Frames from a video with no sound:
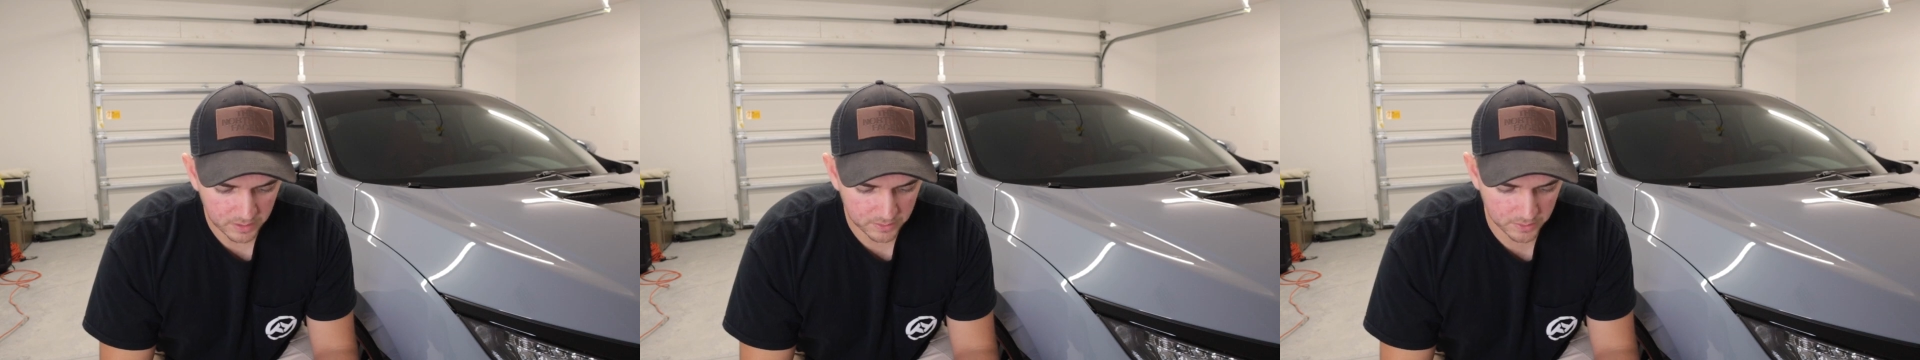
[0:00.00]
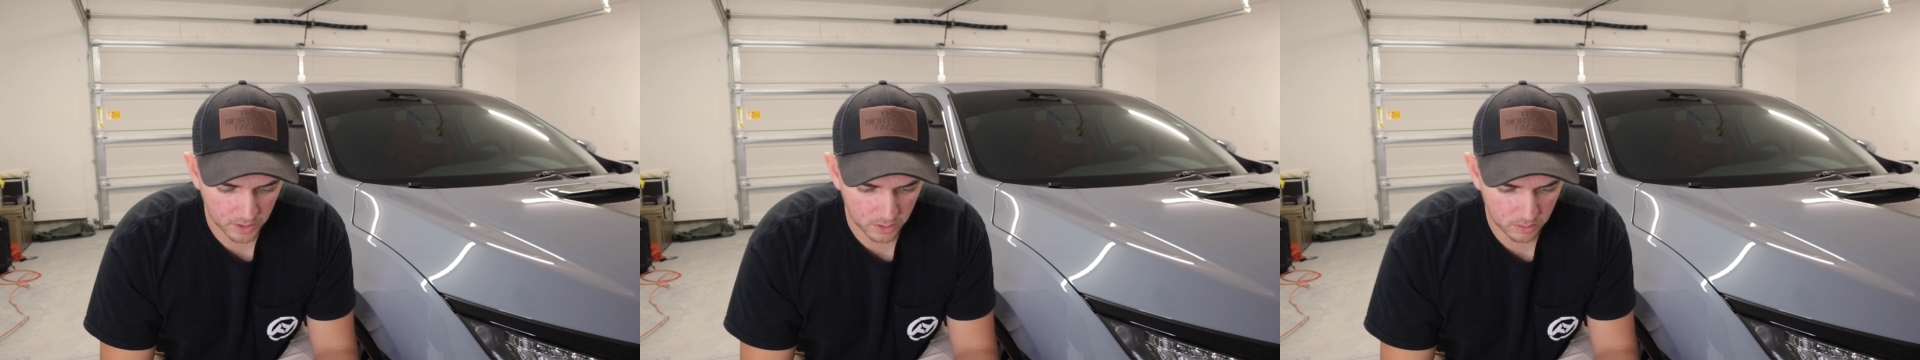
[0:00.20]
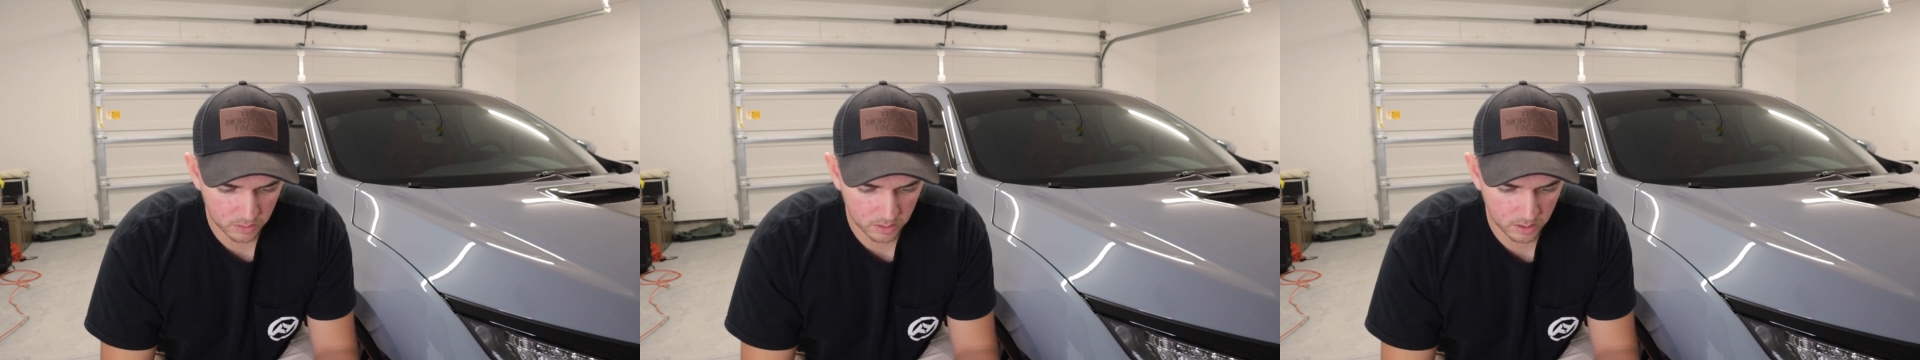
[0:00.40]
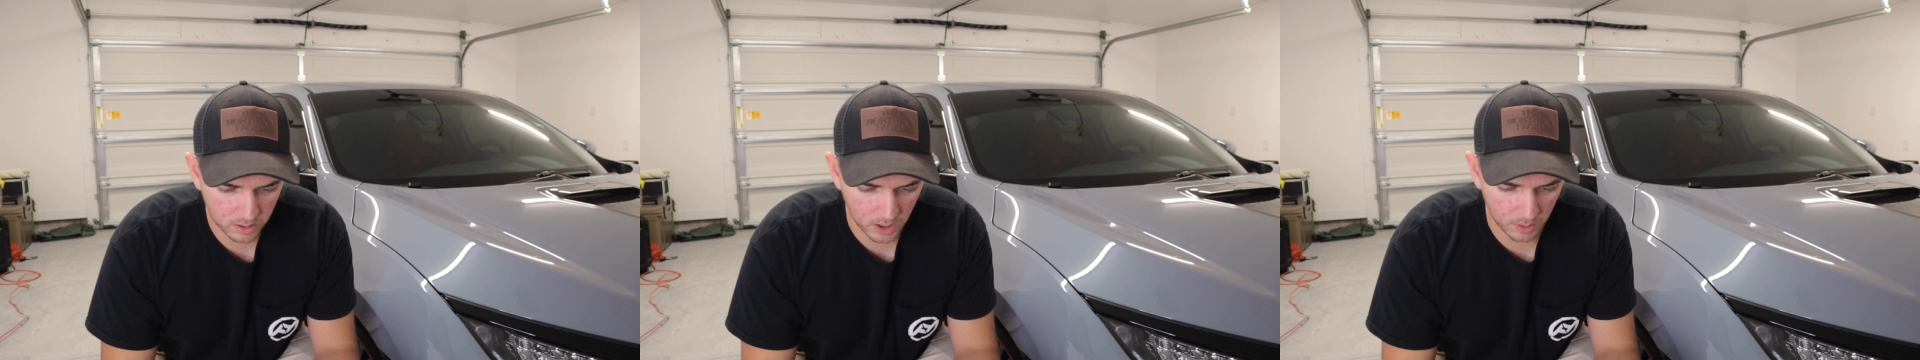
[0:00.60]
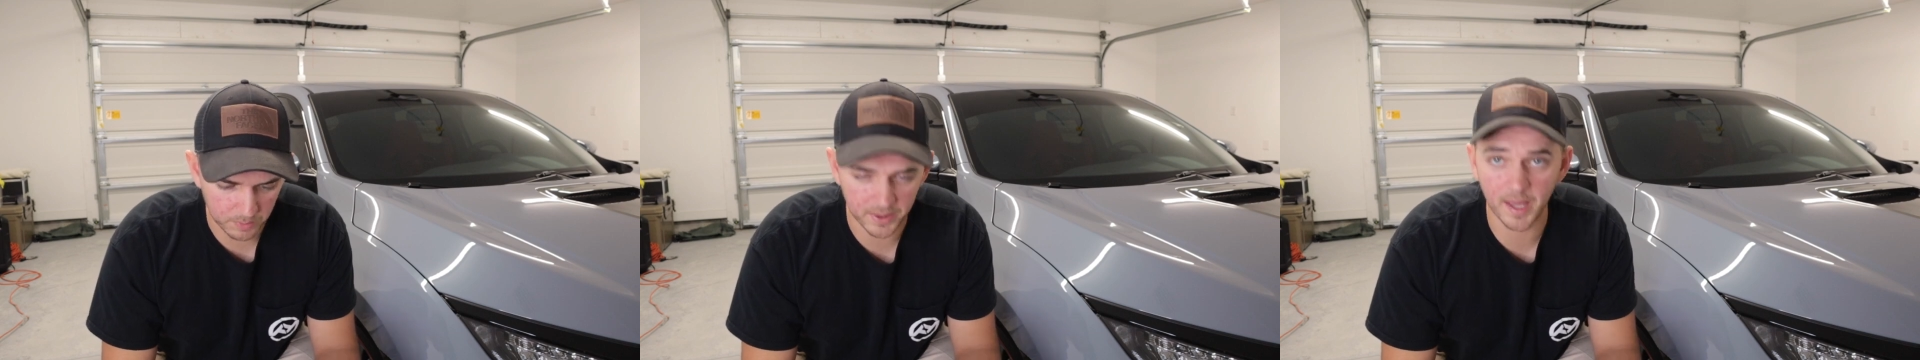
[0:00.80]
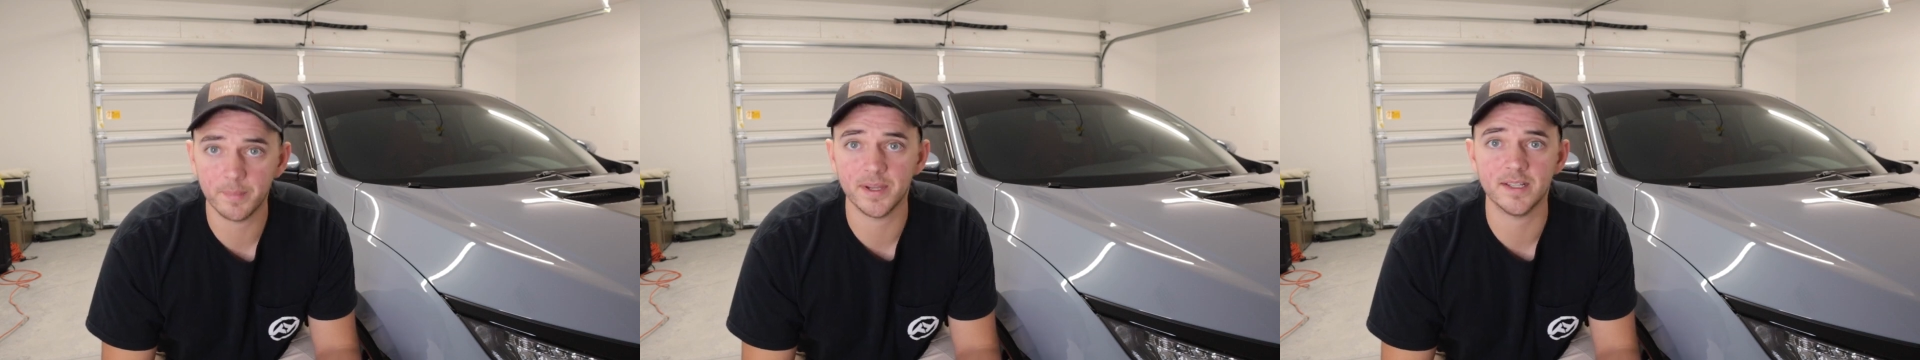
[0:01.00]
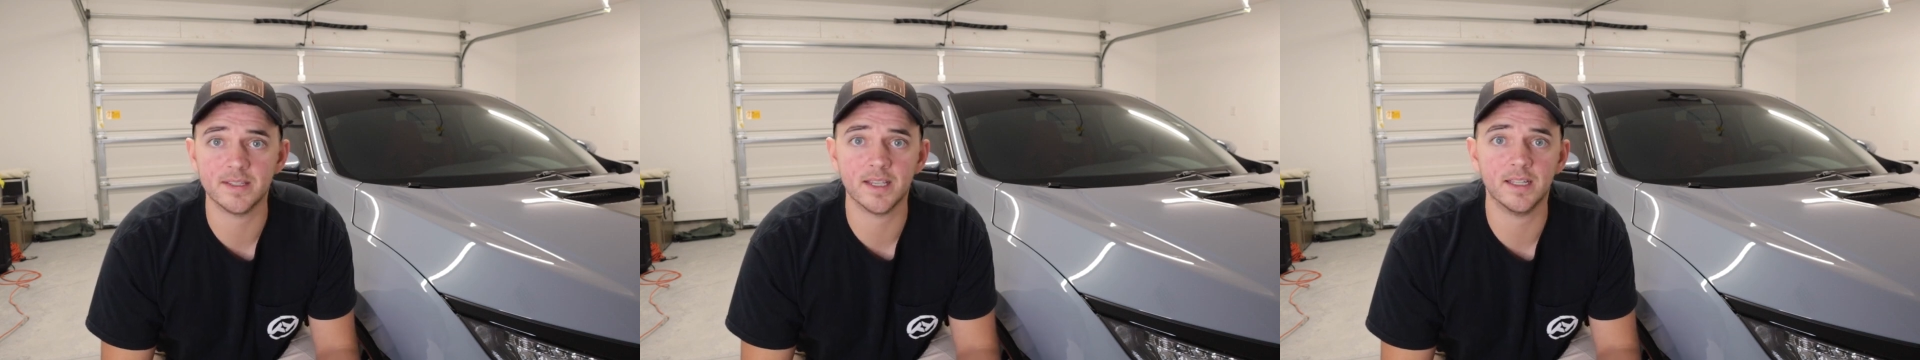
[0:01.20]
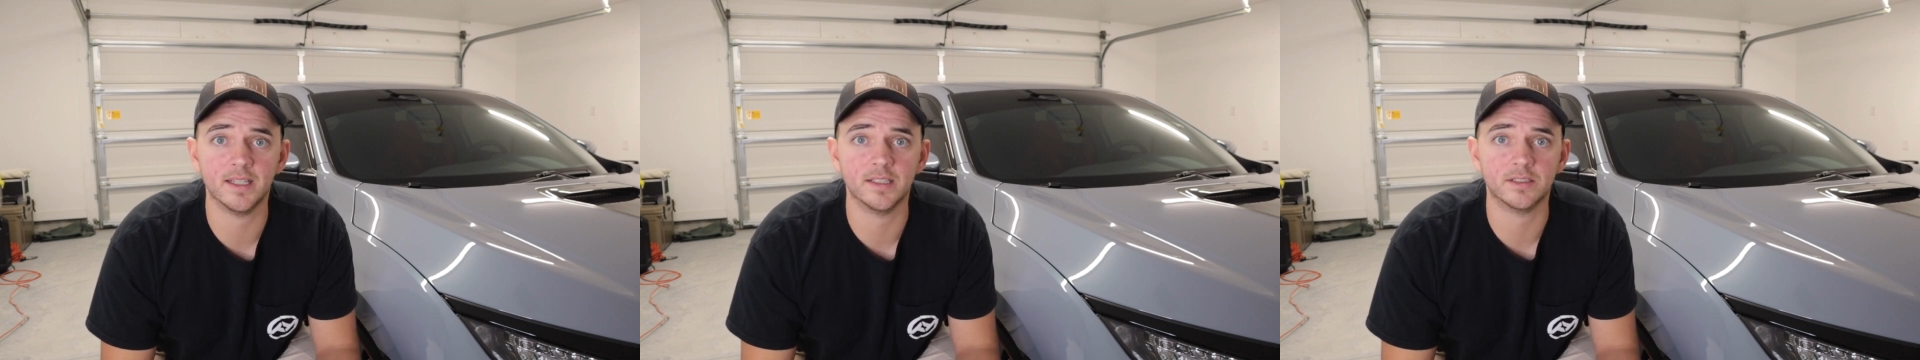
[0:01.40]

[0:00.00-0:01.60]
So uh, with that being said,